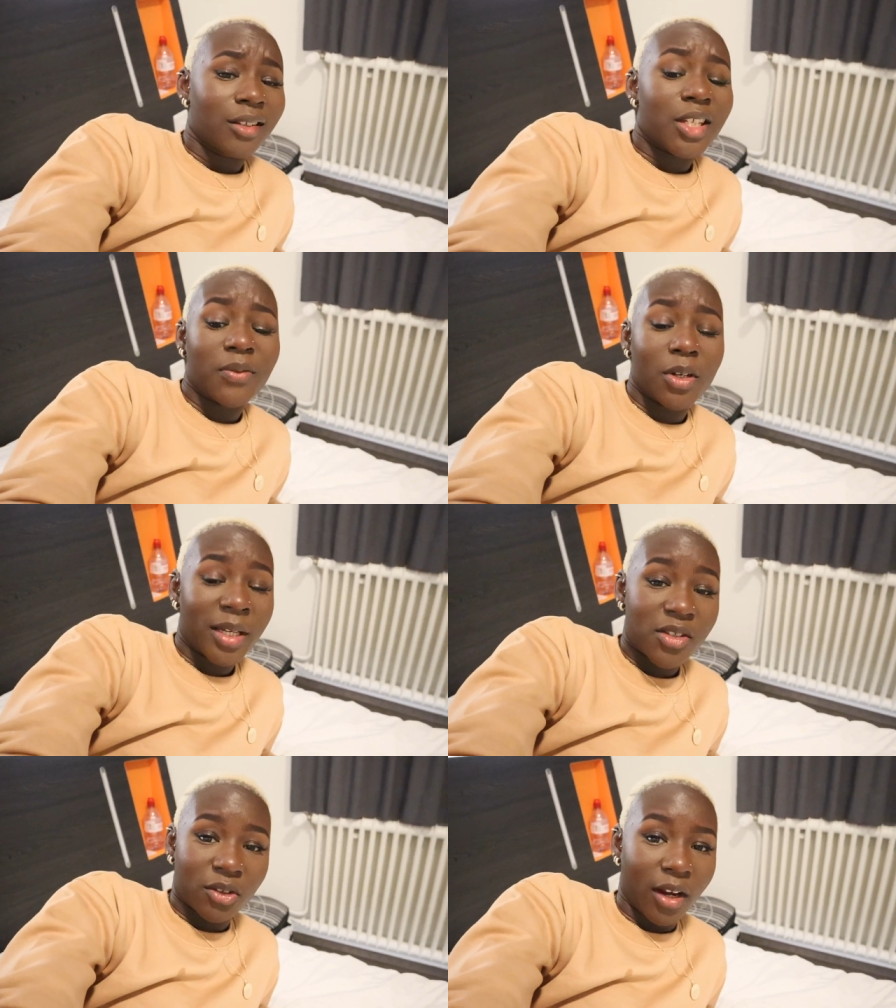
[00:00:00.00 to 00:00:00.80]
just follow
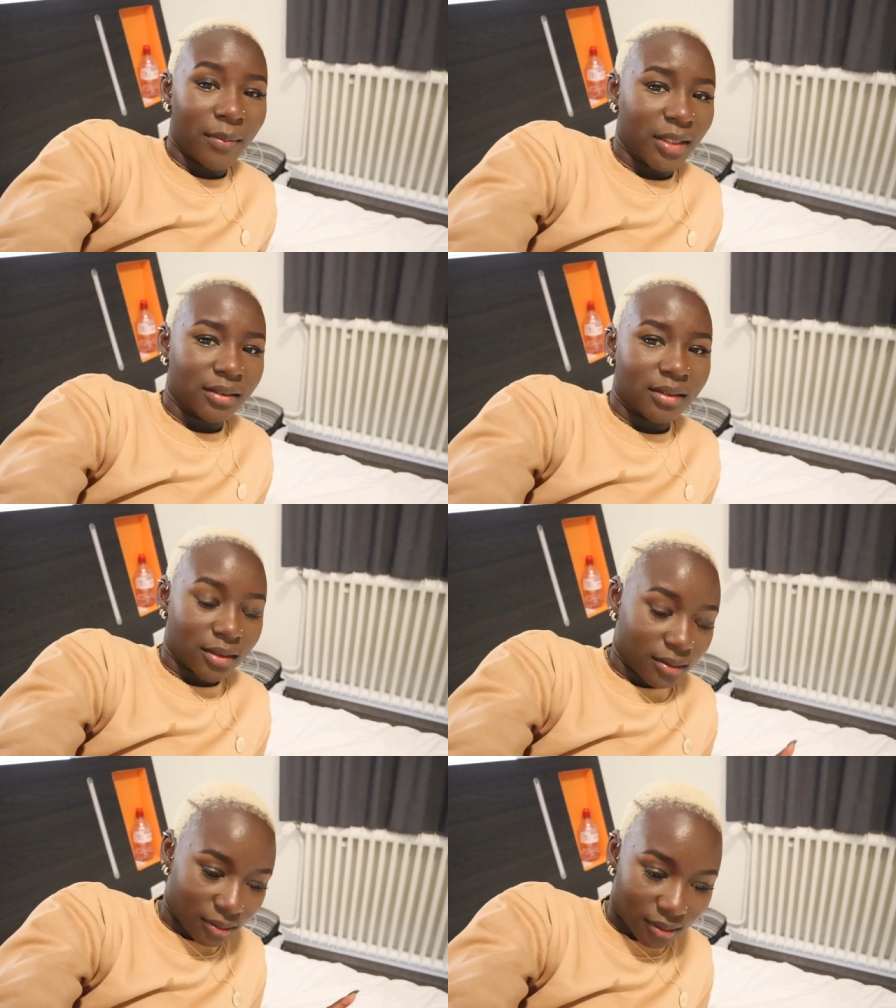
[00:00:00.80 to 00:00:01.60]
my Instagram
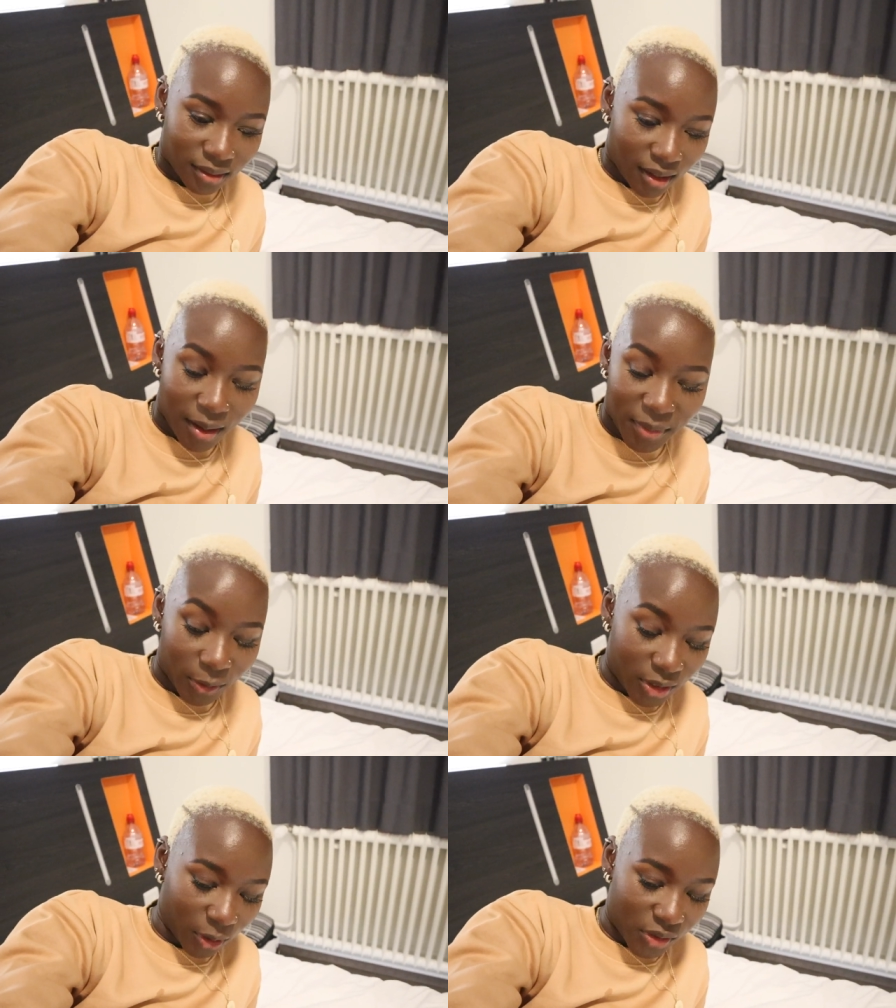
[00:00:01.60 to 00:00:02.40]
and come
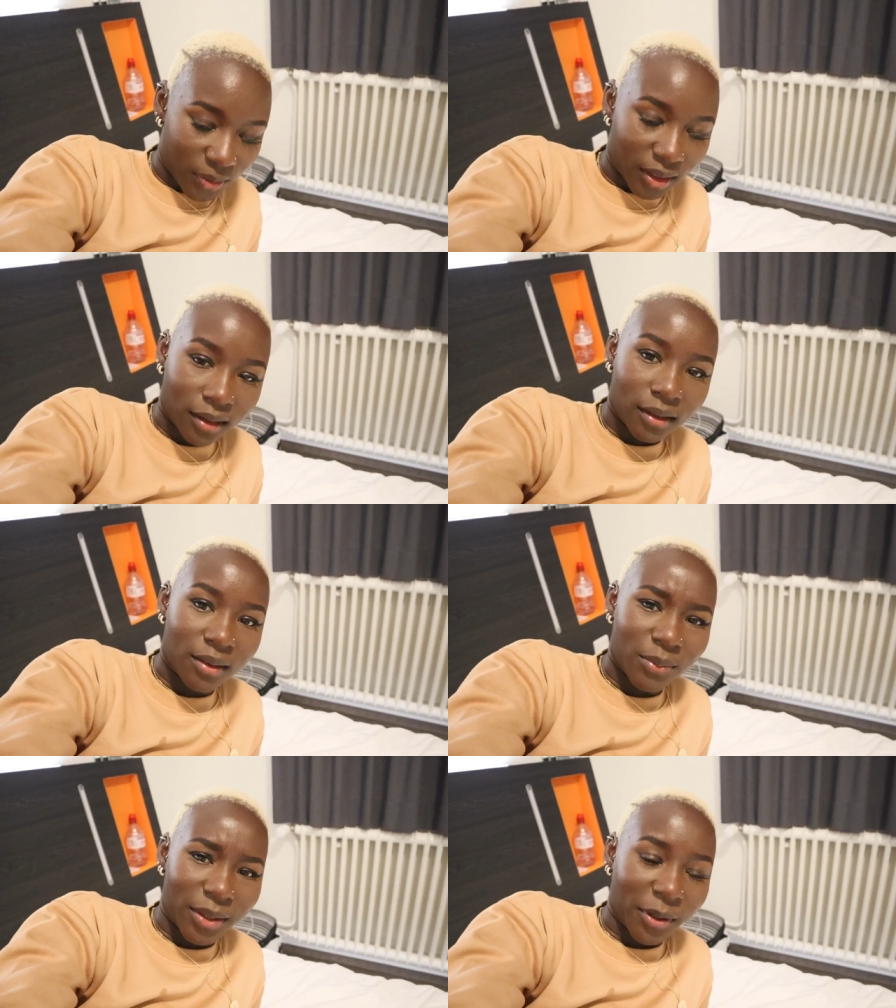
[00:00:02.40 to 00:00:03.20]
back when you want to in
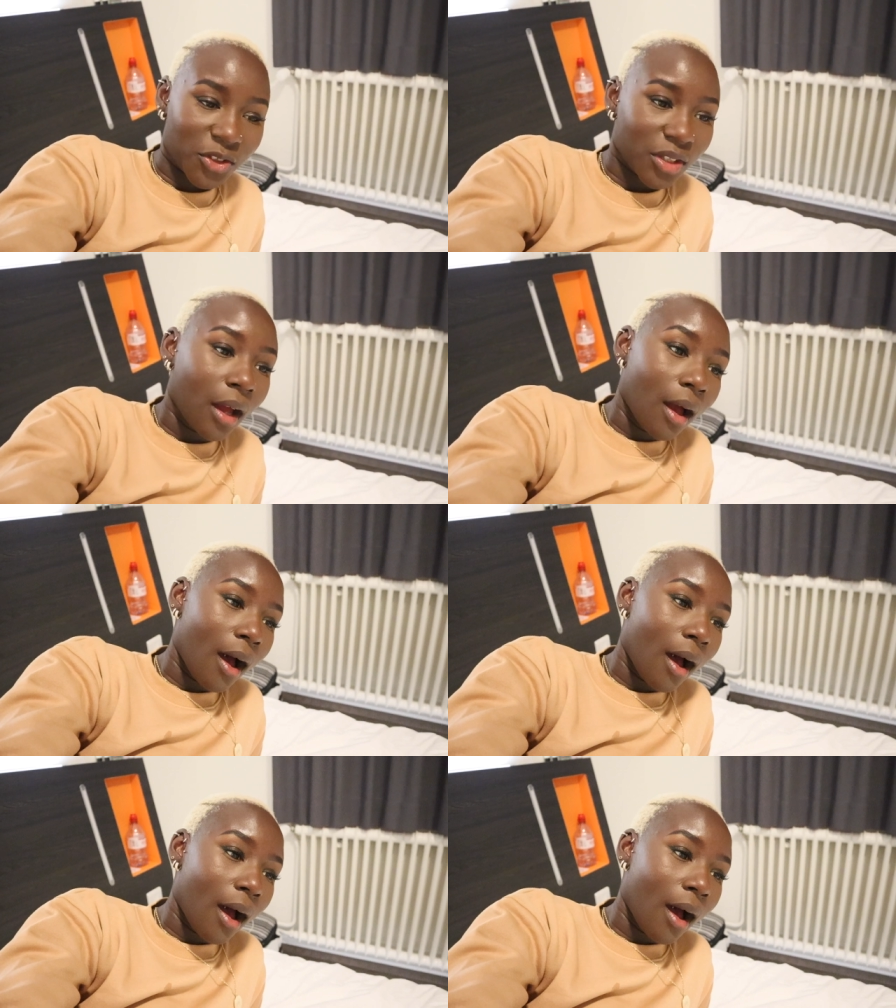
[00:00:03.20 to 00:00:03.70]
it, pretty much.